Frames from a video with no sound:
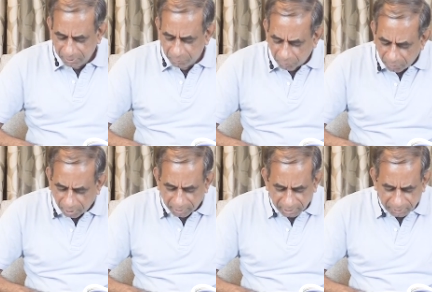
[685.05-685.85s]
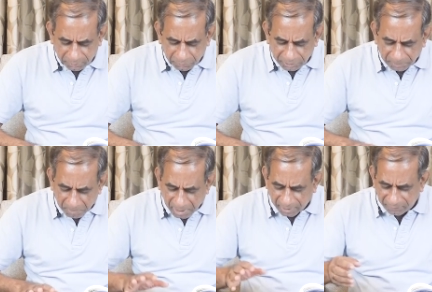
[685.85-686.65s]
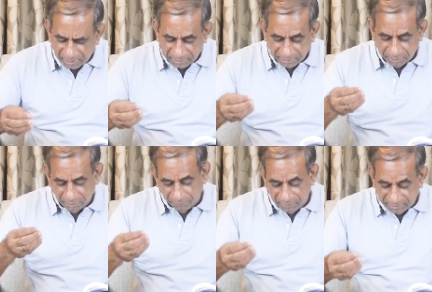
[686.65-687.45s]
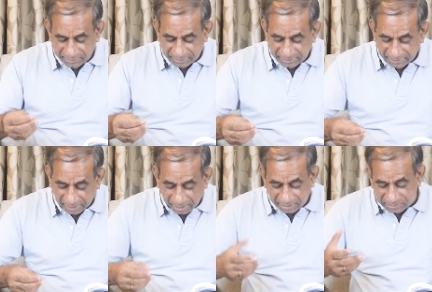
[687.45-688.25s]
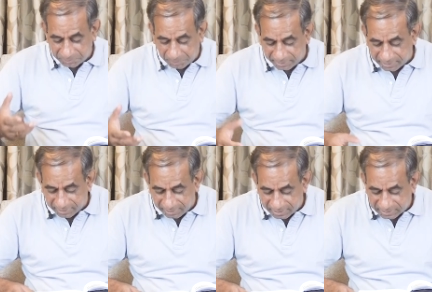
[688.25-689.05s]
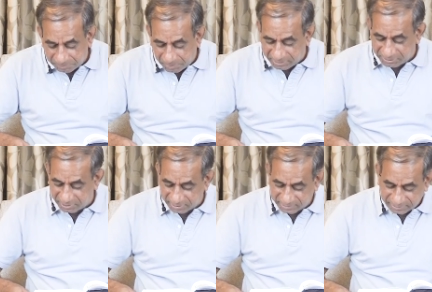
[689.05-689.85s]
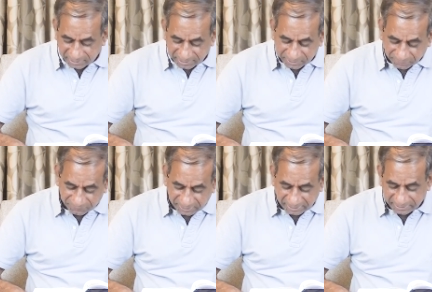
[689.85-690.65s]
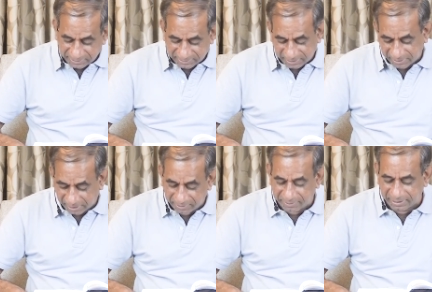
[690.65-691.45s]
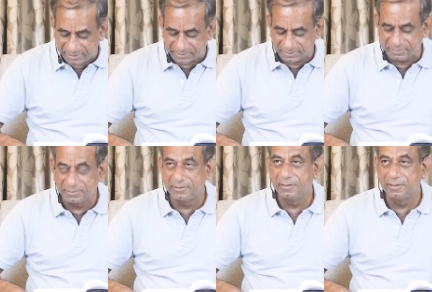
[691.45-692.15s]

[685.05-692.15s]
No longer do they marvel at the novelty, unexpectedness, picturesqueness of things and countries.